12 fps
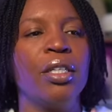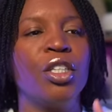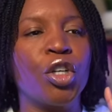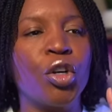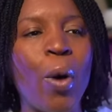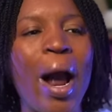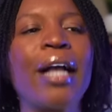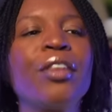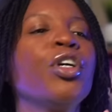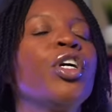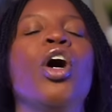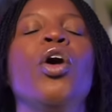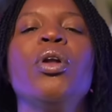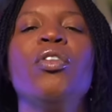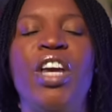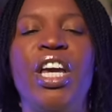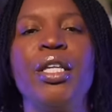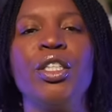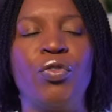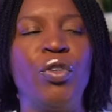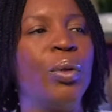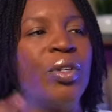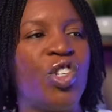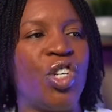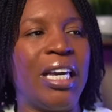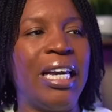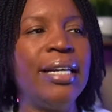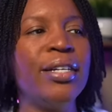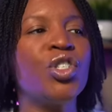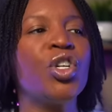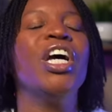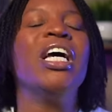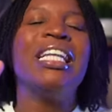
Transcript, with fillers: to crack the code of English fluency is